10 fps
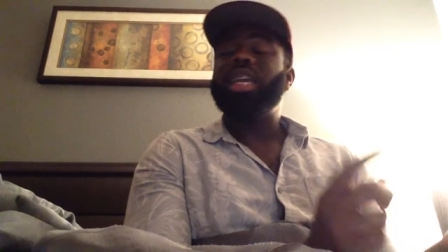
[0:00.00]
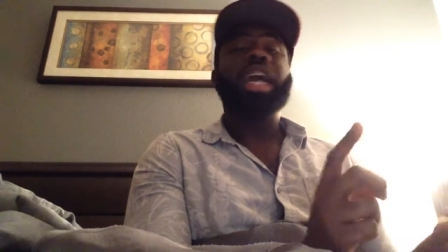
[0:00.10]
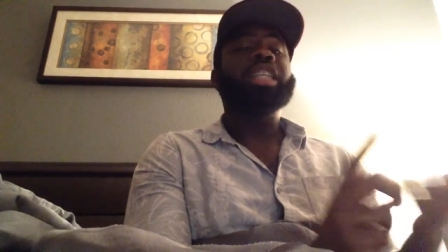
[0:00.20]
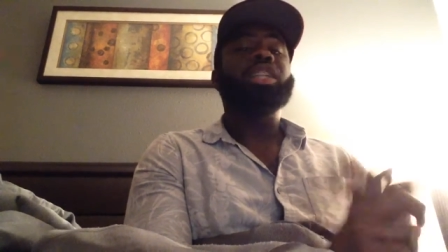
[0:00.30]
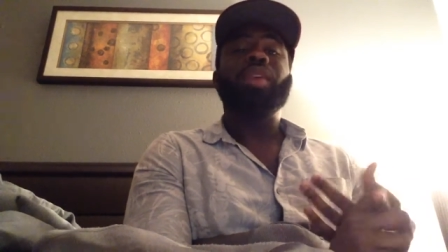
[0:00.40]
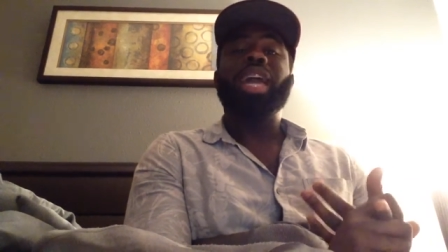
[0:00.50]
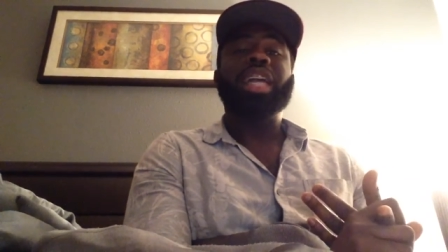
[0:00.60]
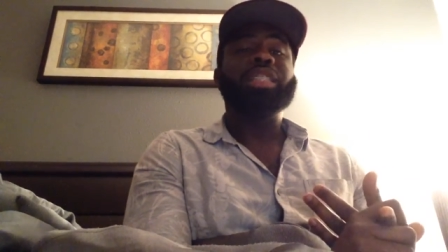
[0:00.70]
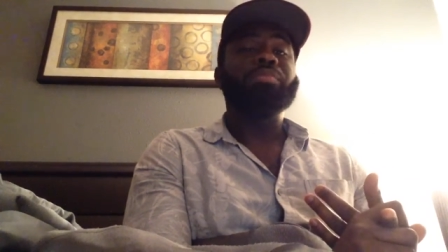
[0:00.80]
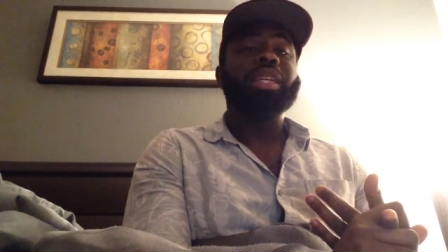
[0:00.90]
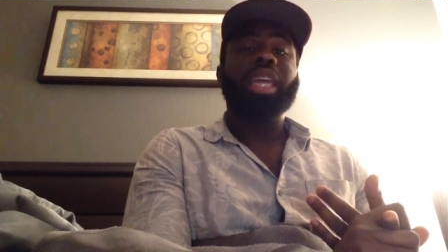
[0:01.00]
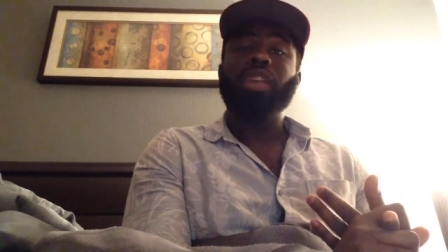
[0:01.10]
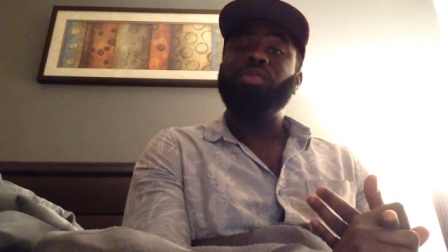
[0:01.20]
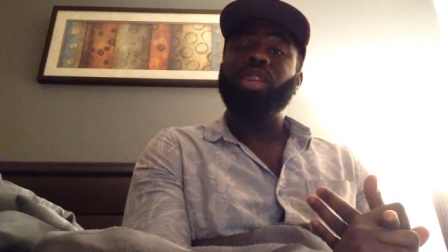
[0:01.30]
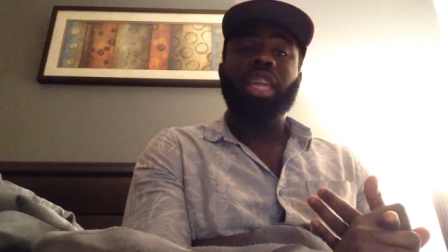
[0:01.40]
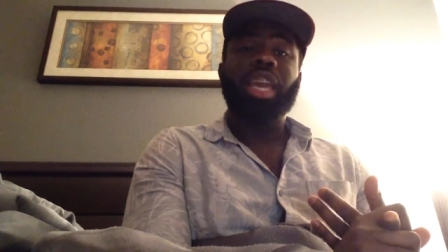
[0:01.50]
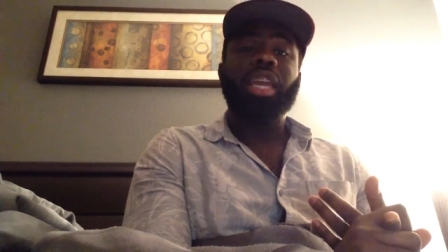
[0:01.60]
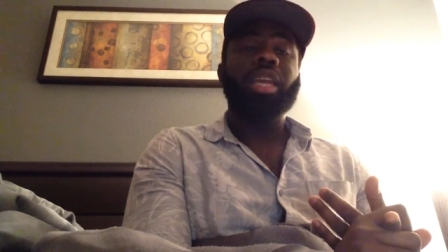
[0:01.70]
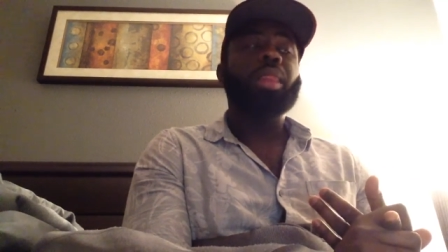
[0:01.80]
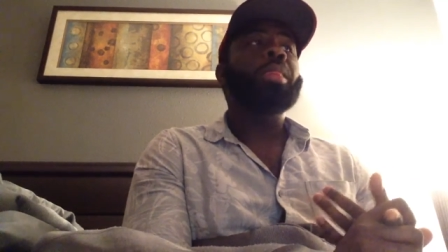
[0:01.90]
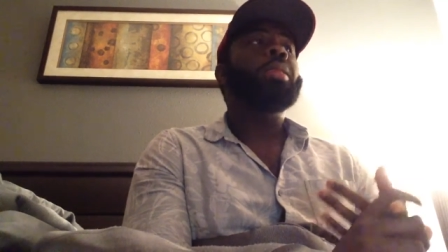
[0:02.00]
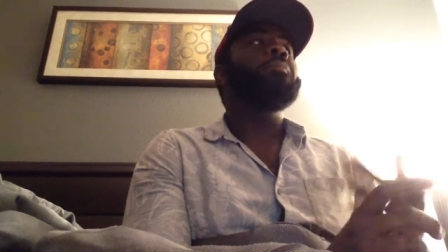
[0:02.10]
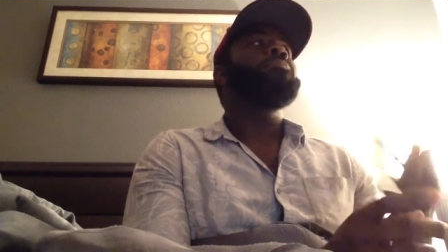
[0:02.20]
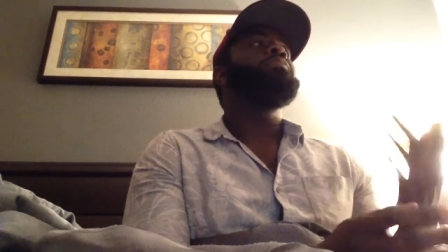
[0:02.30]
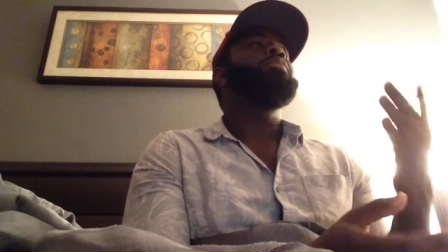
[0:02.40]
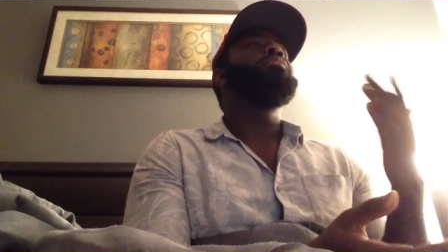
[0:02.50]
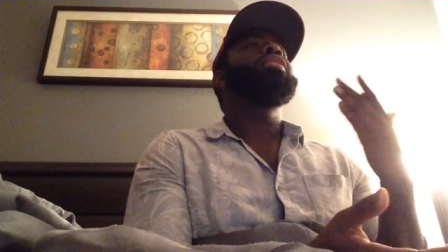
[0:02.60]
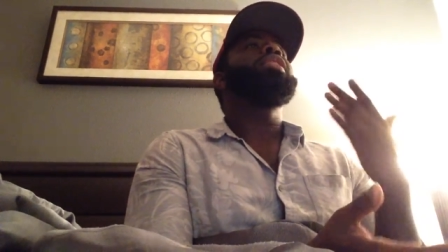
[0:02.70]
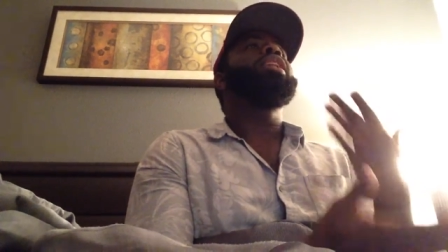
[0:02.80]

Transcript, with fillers: got your ass beat every day. But there